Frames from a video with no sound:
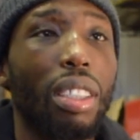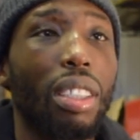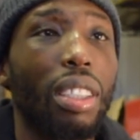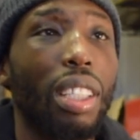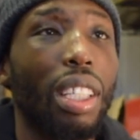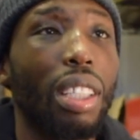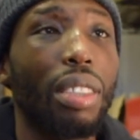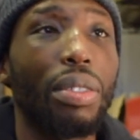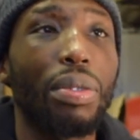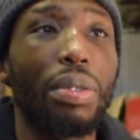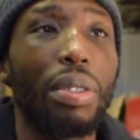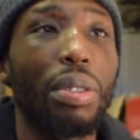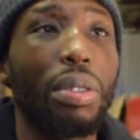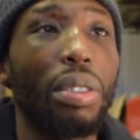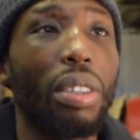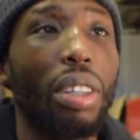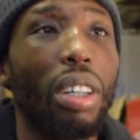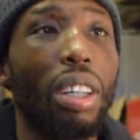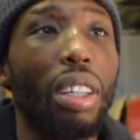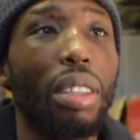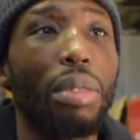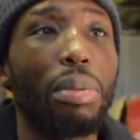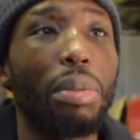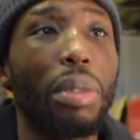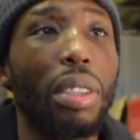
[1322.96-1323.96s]
That's very
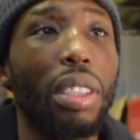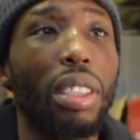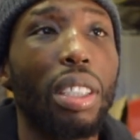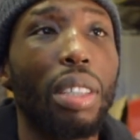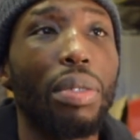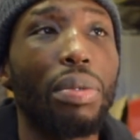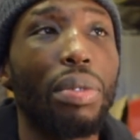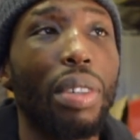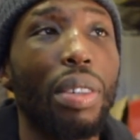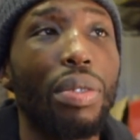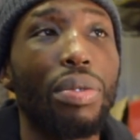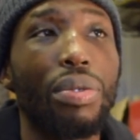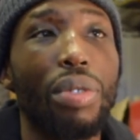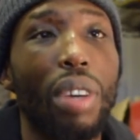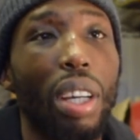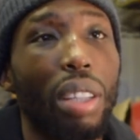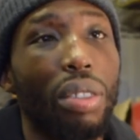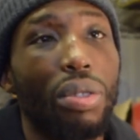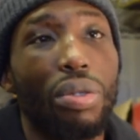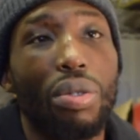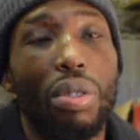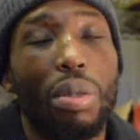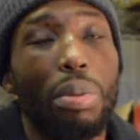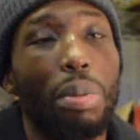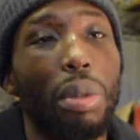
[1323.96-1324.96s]
hard, man. I've tried to
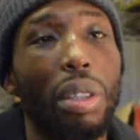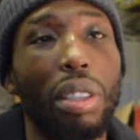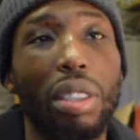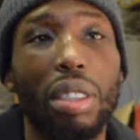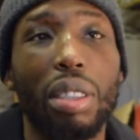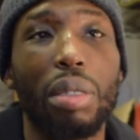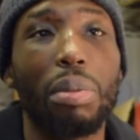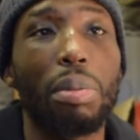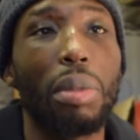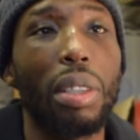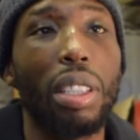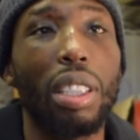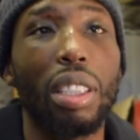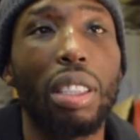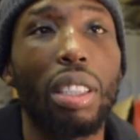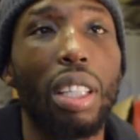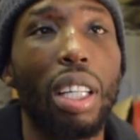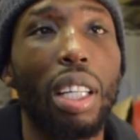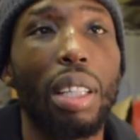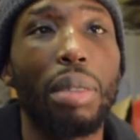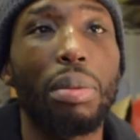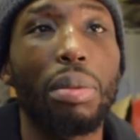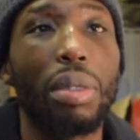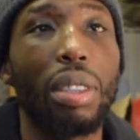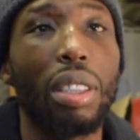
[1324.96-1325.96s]
drop boxing many
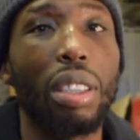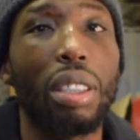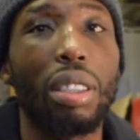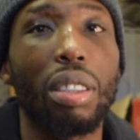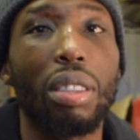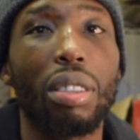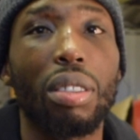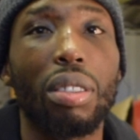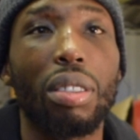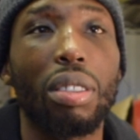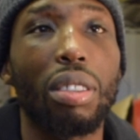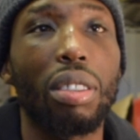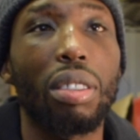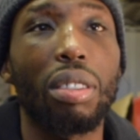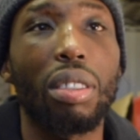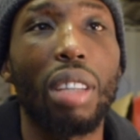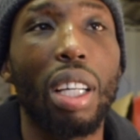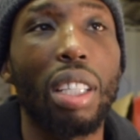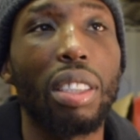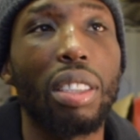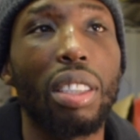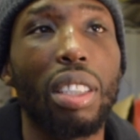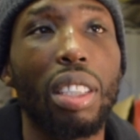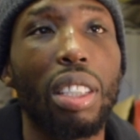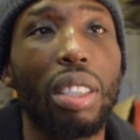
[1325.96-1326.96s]
times and it just
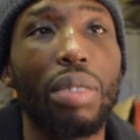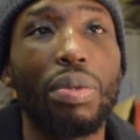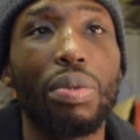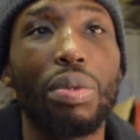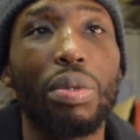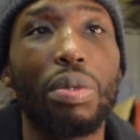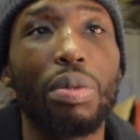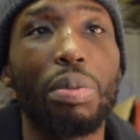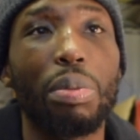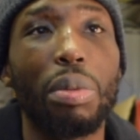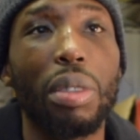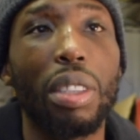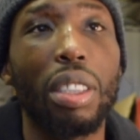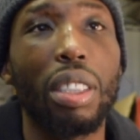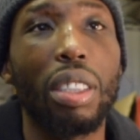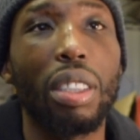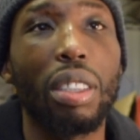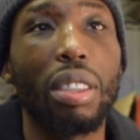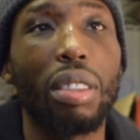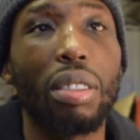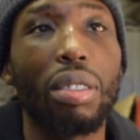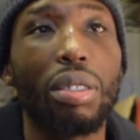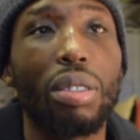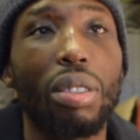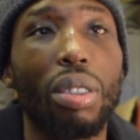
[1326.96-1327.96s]
hasn't lived with me.
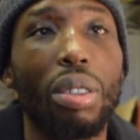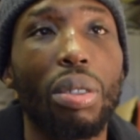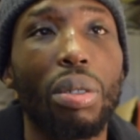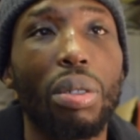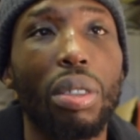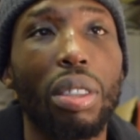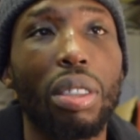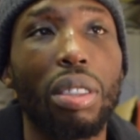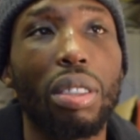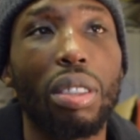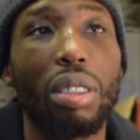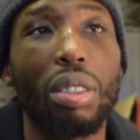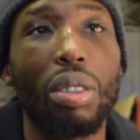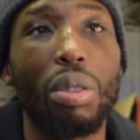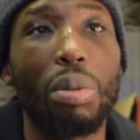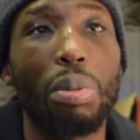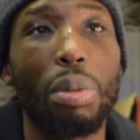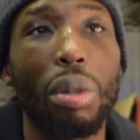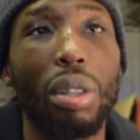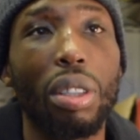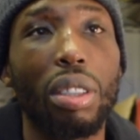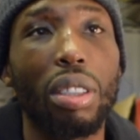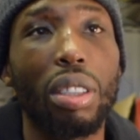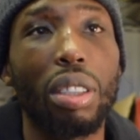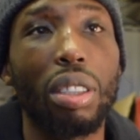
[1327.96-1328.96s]
So, it's, you know,
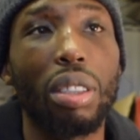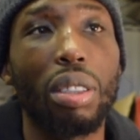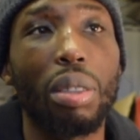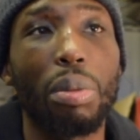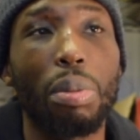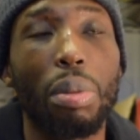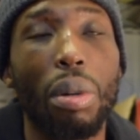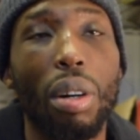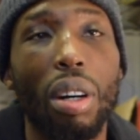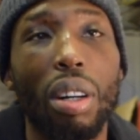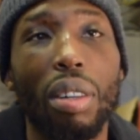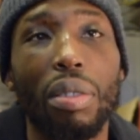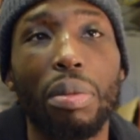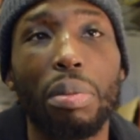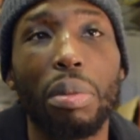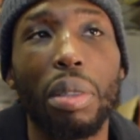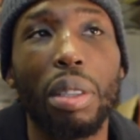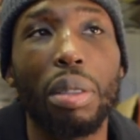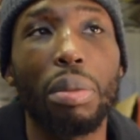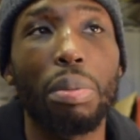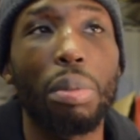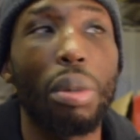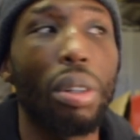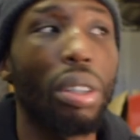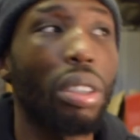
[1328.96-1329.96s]
boxing is a part of
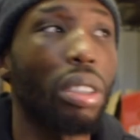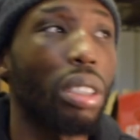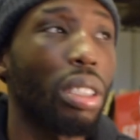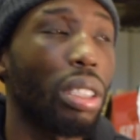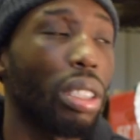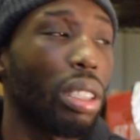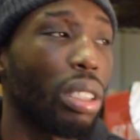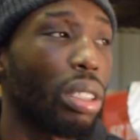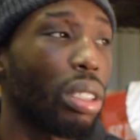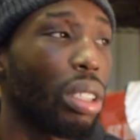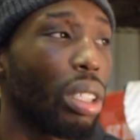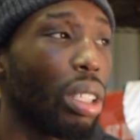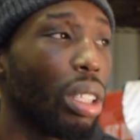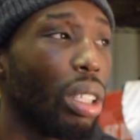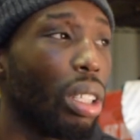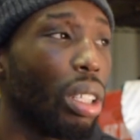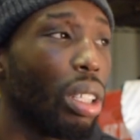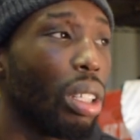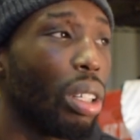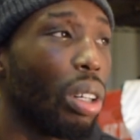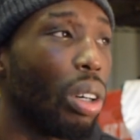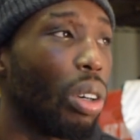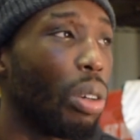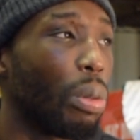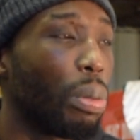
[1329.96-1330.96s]
me. Boxing is
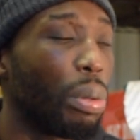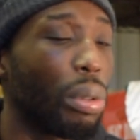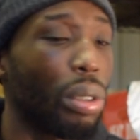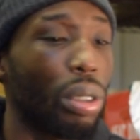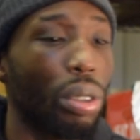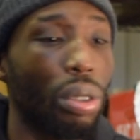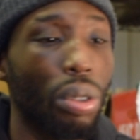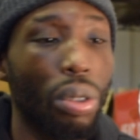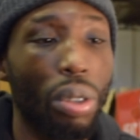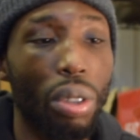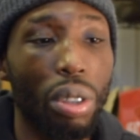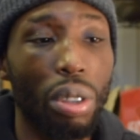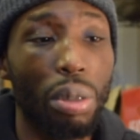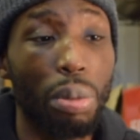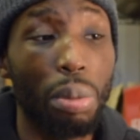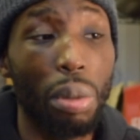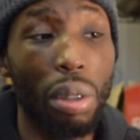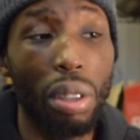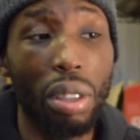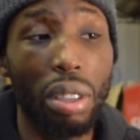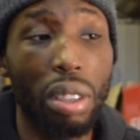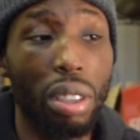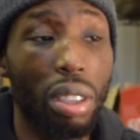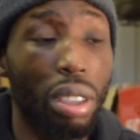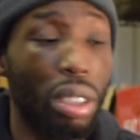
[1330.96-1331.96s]
open the doors.
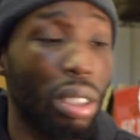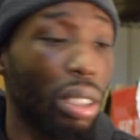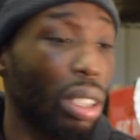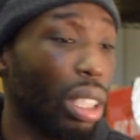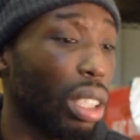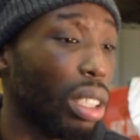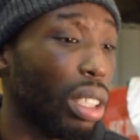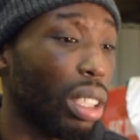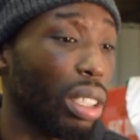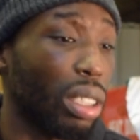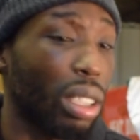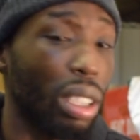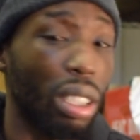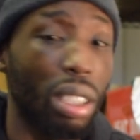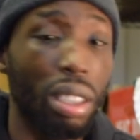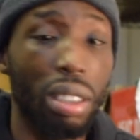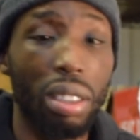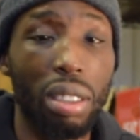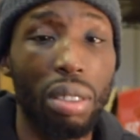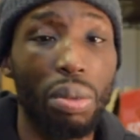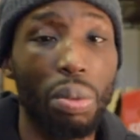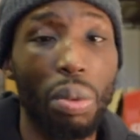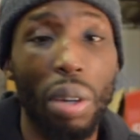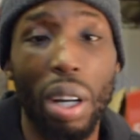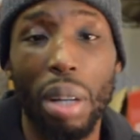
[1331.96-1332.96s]
Boxing, as I said,
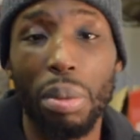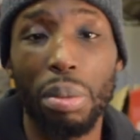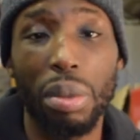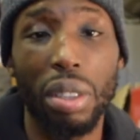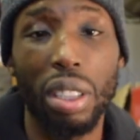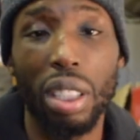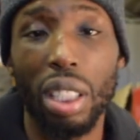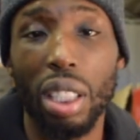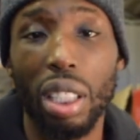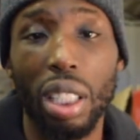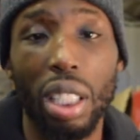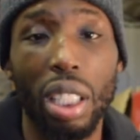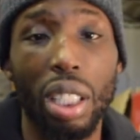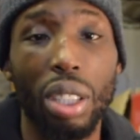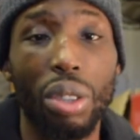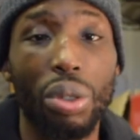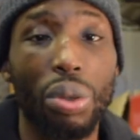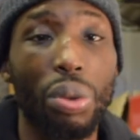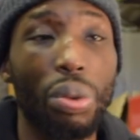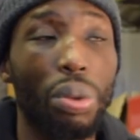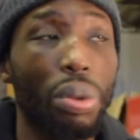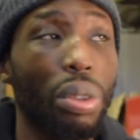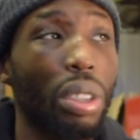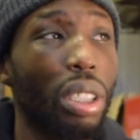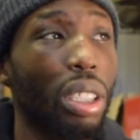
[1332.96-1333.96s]
is why I'm sitting here
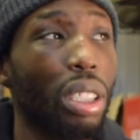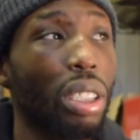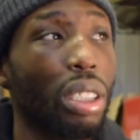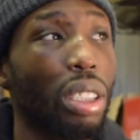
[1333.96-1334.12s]
talking.